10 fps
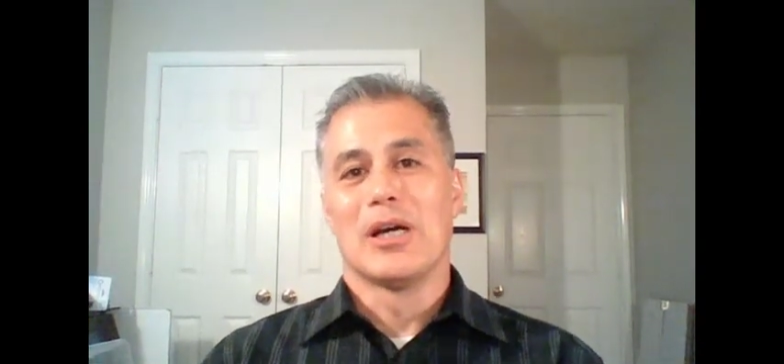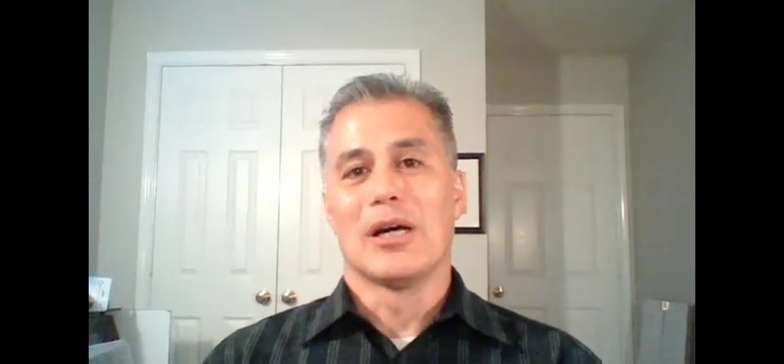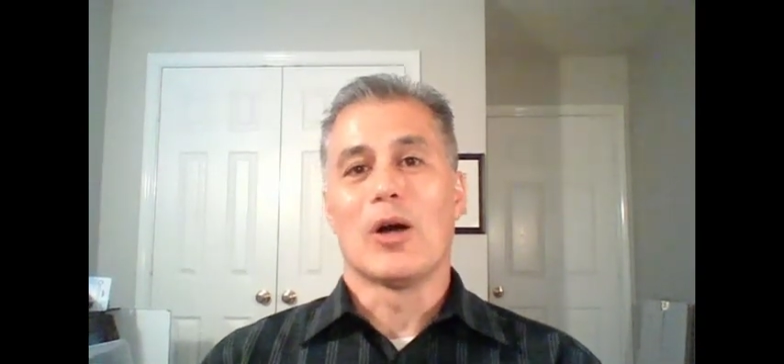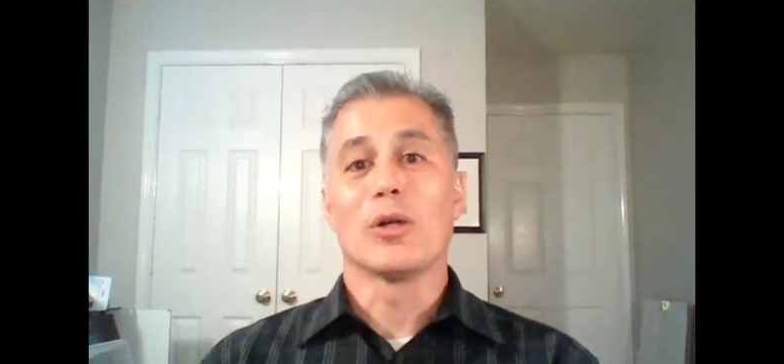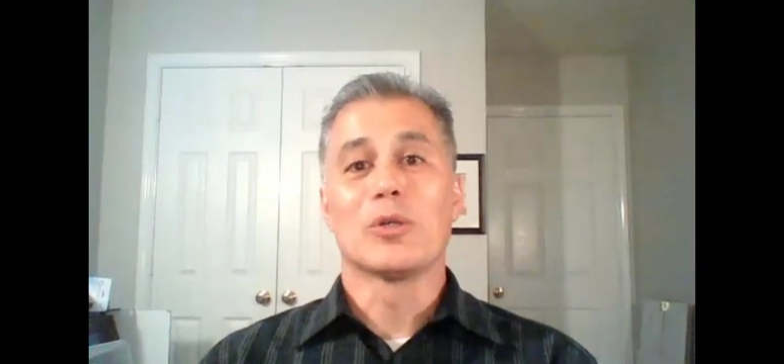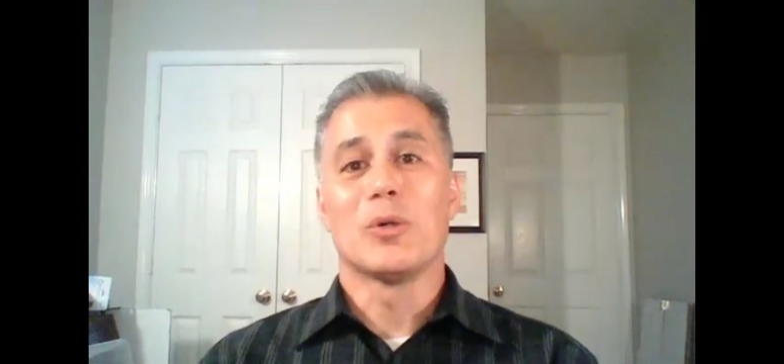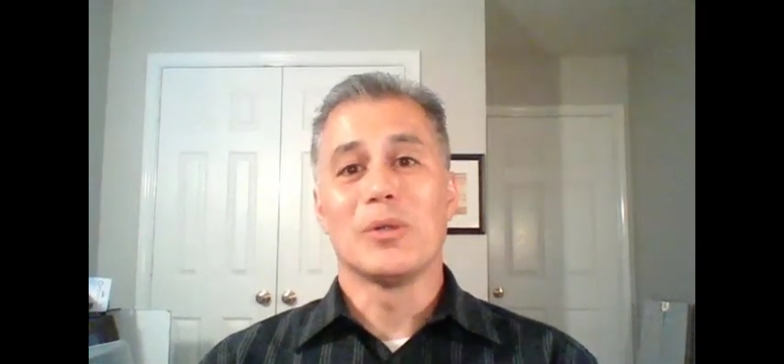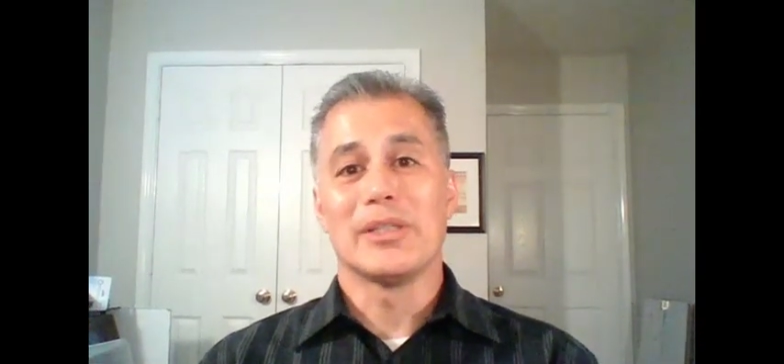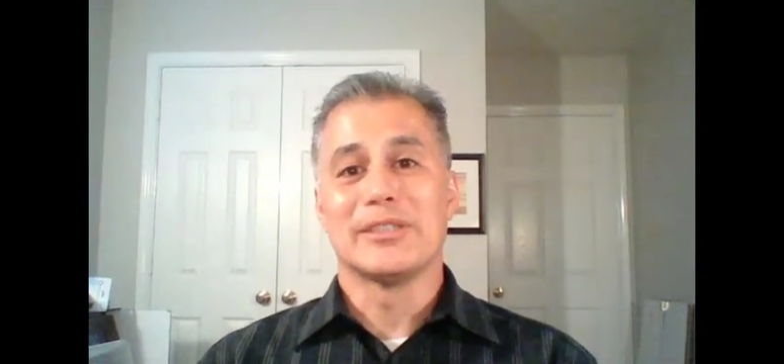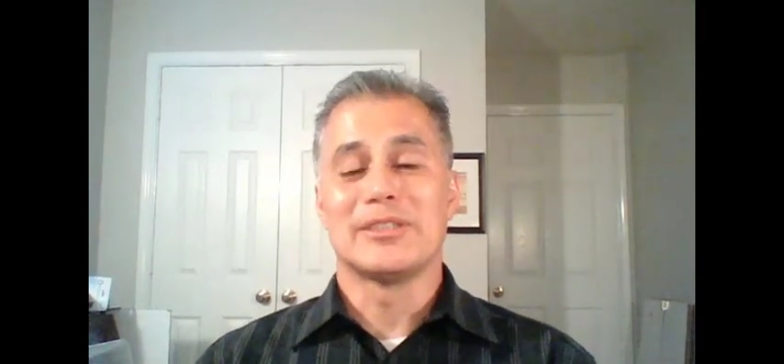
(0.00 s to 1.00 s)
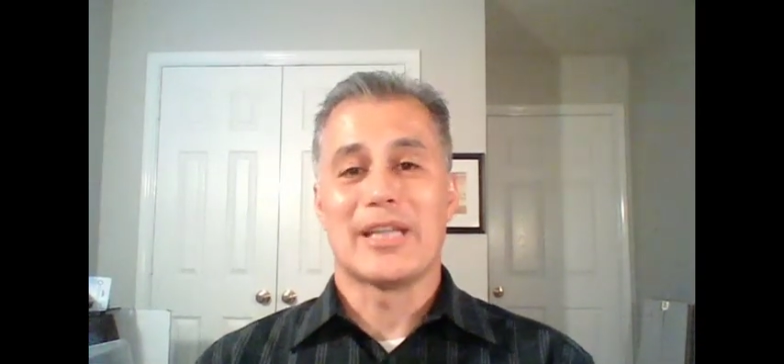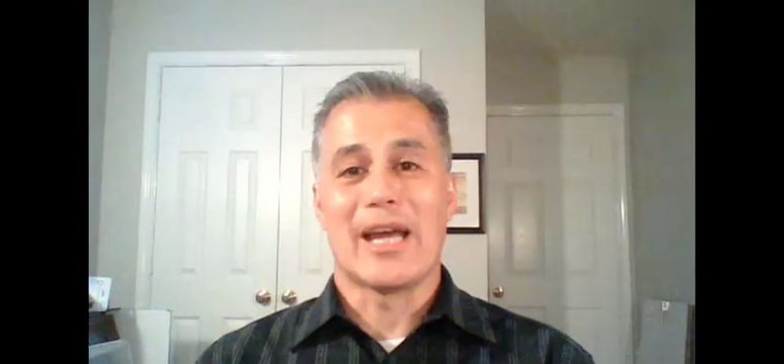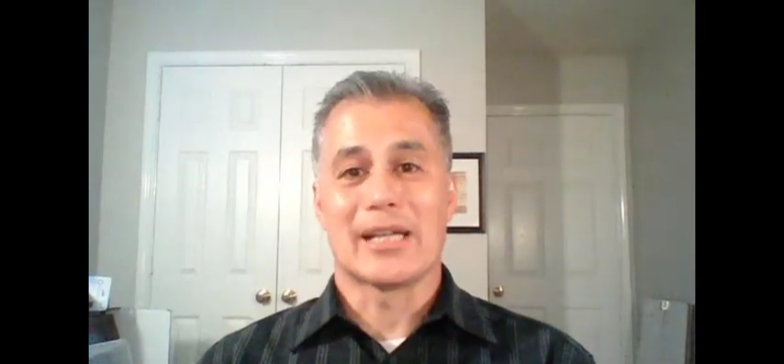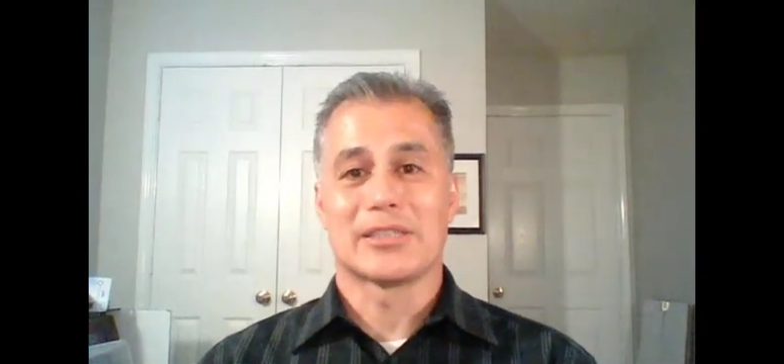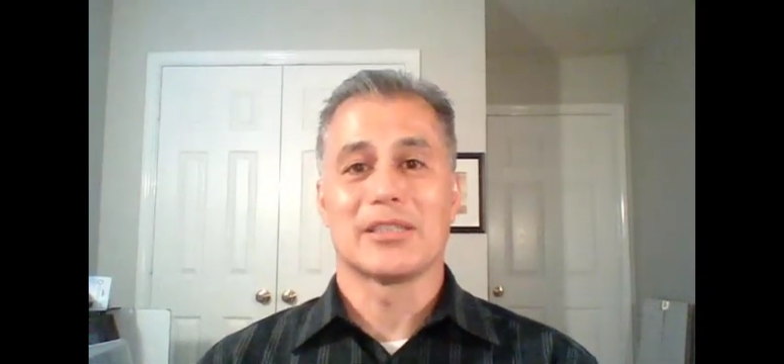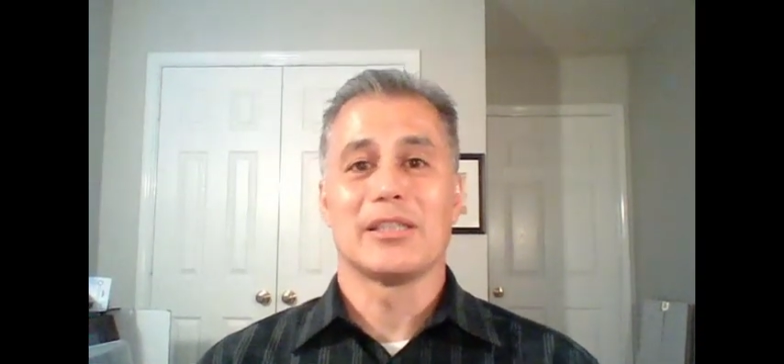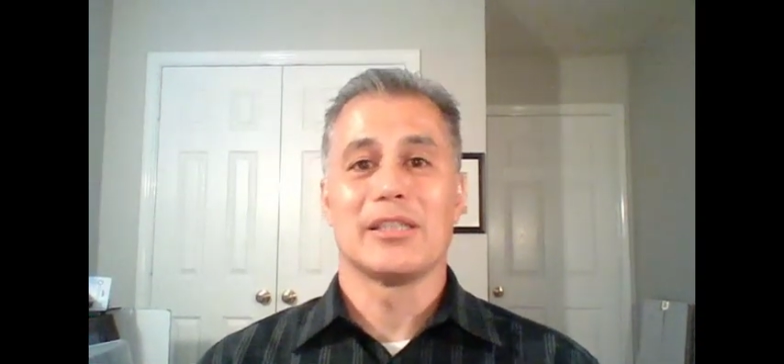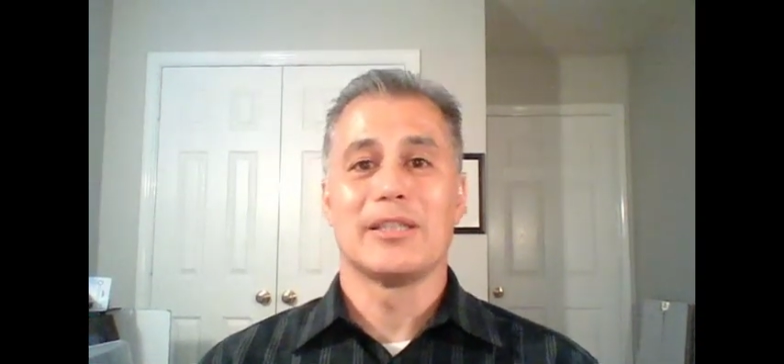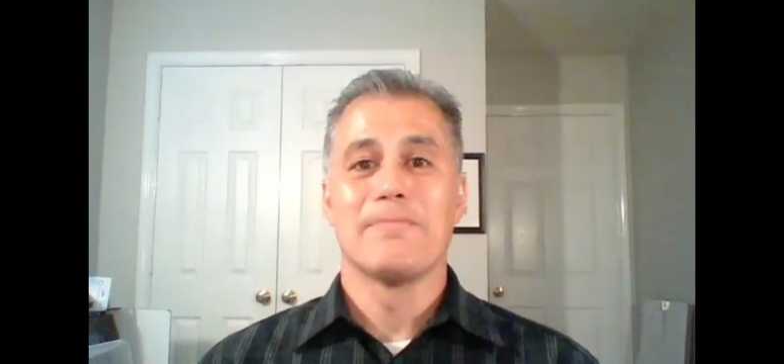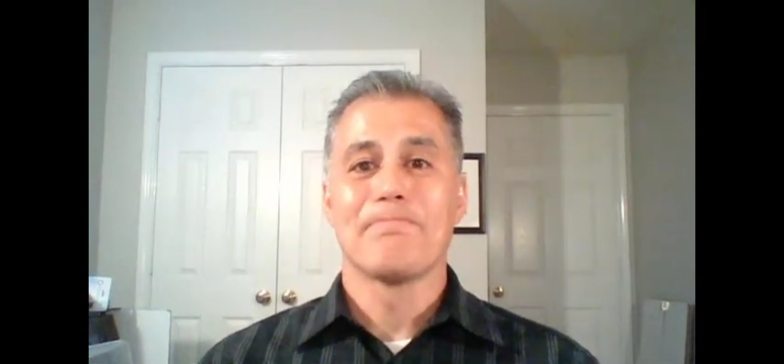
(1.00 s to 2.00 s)
Our goal is to
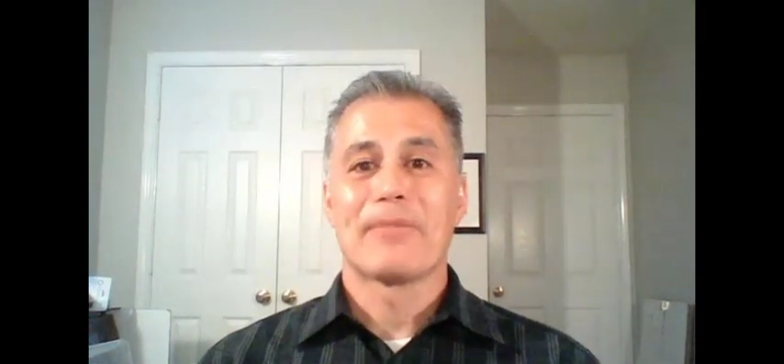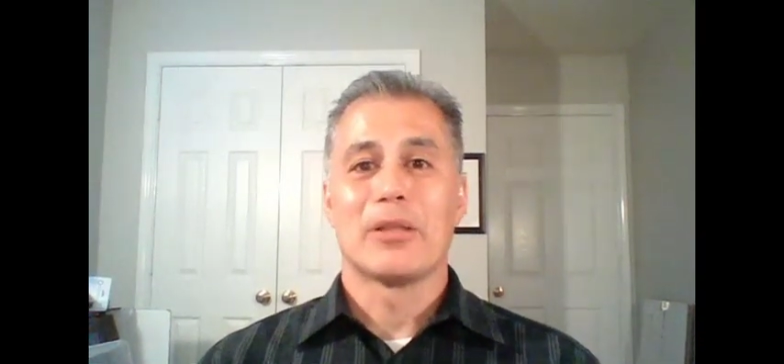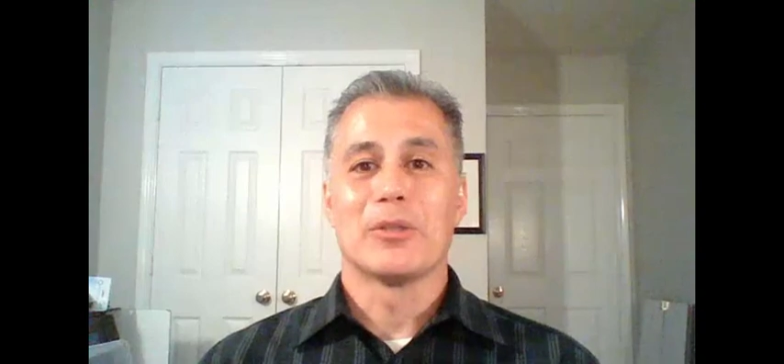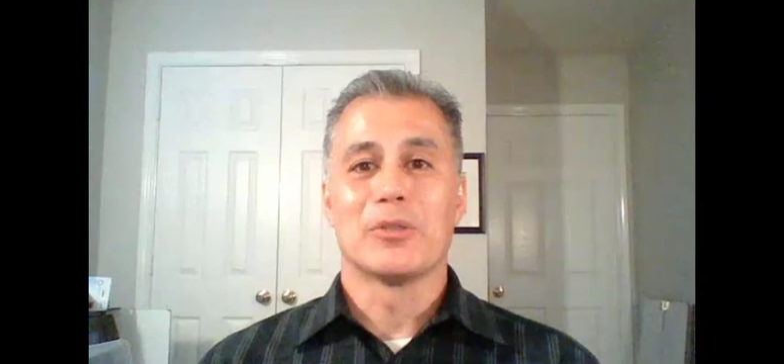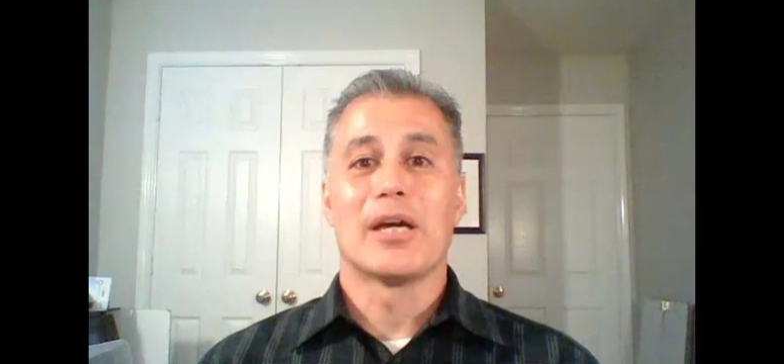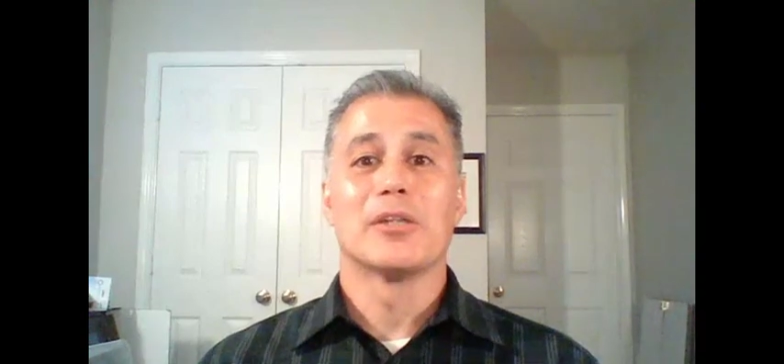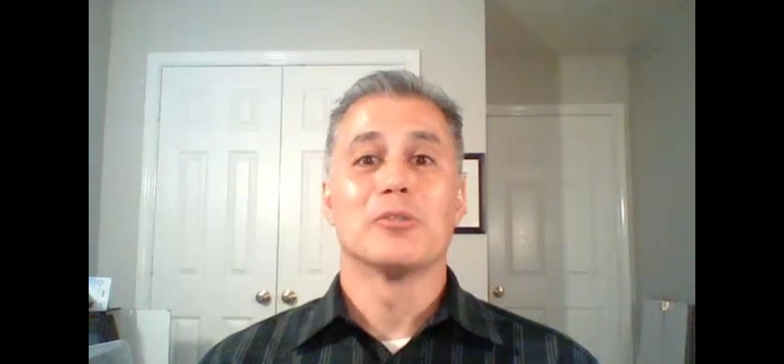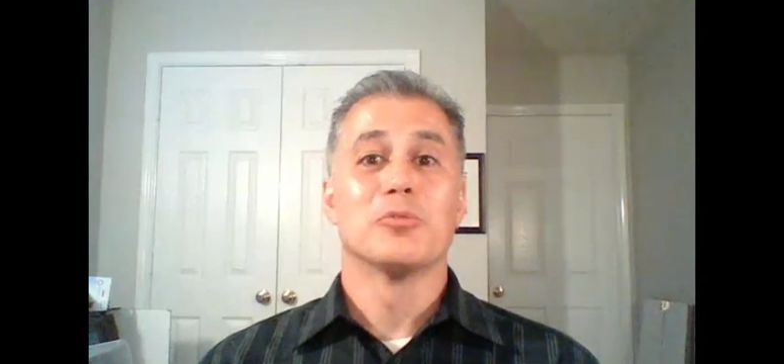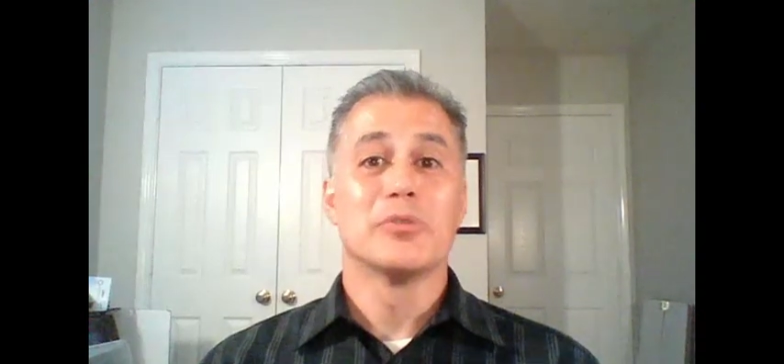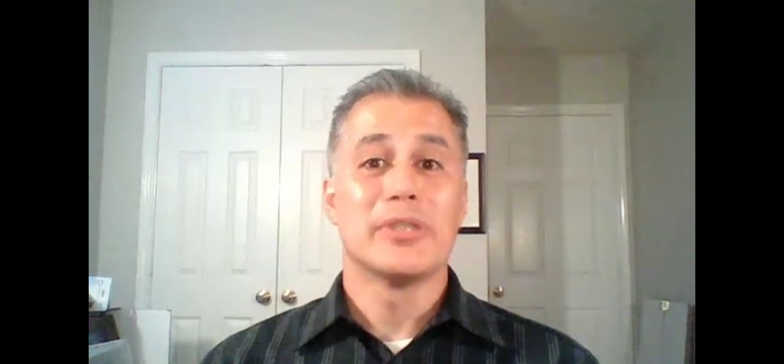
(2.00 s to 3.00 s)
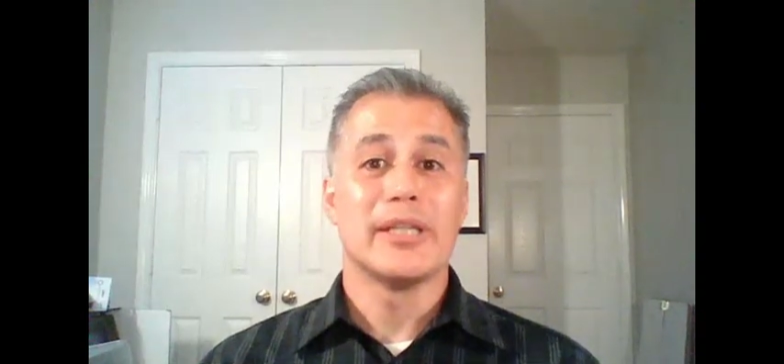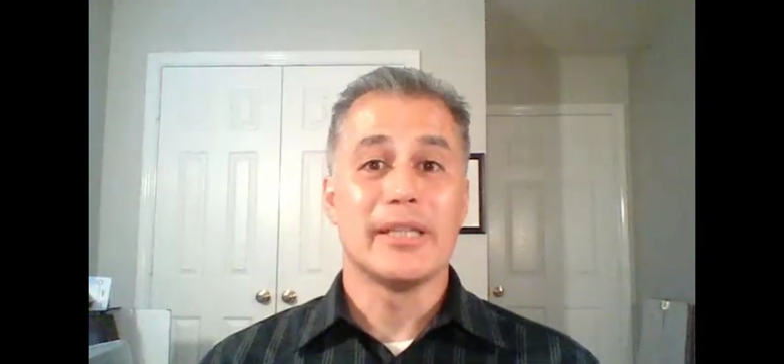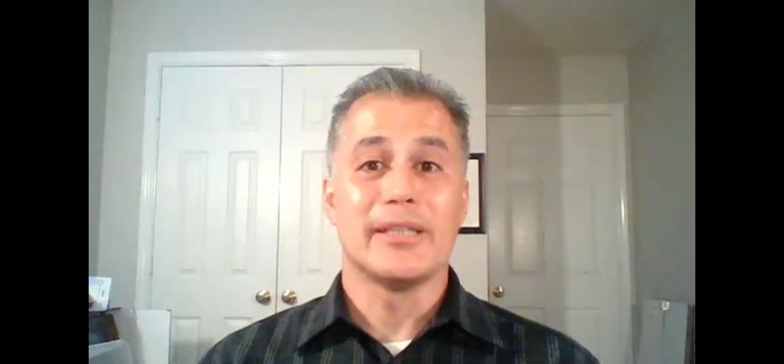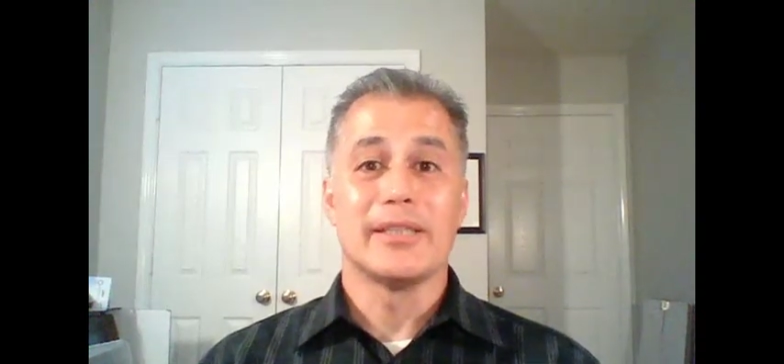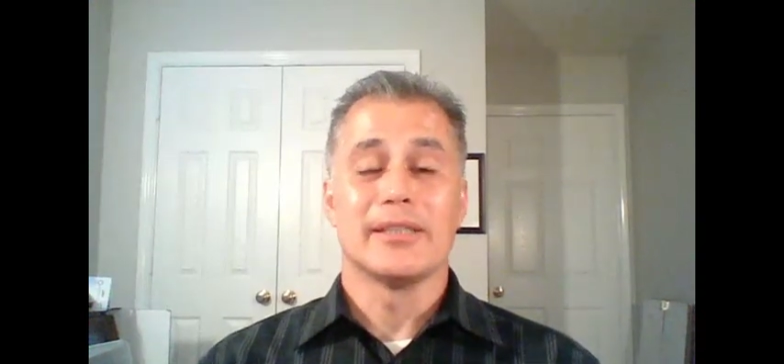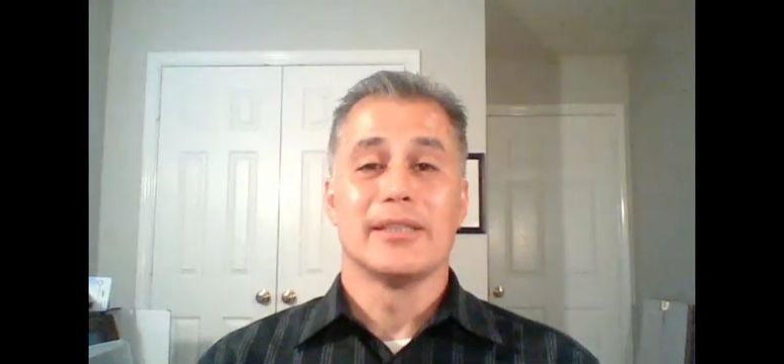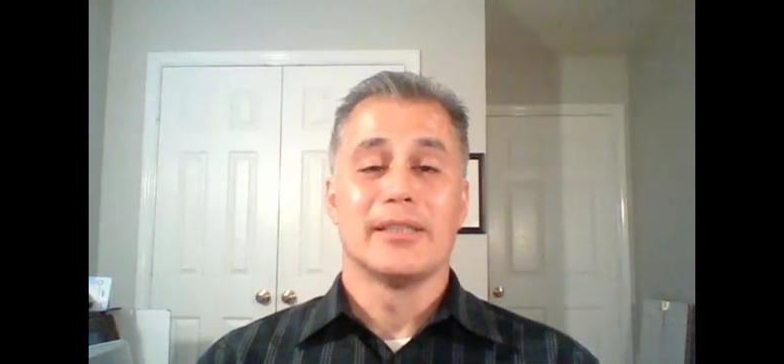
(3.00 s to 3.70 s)
actually learn how to read